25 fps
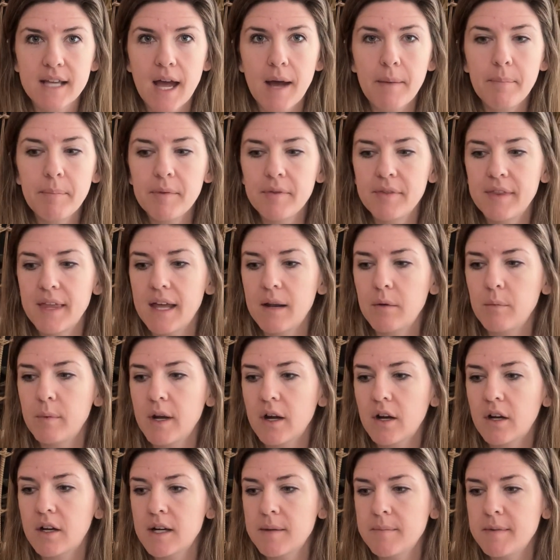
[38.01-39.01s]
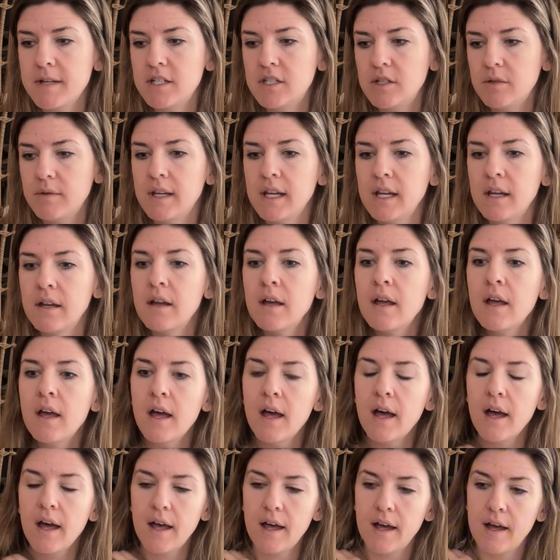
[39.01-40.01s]
up that we are going to be doing
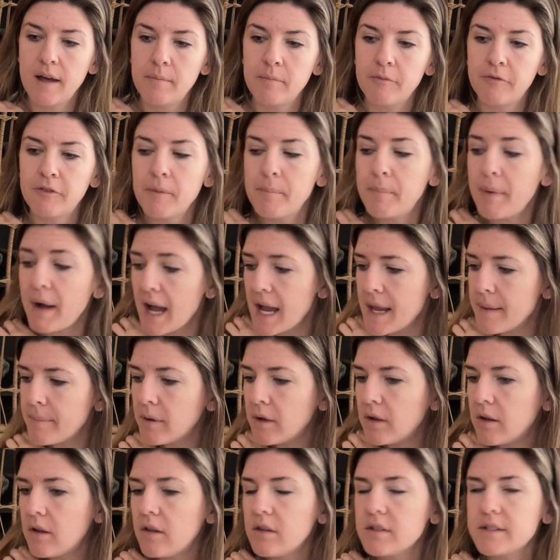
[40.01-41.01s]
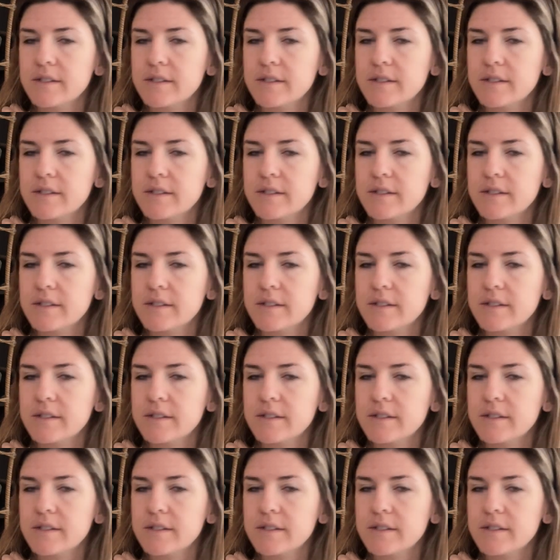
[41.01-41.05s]
for Bible.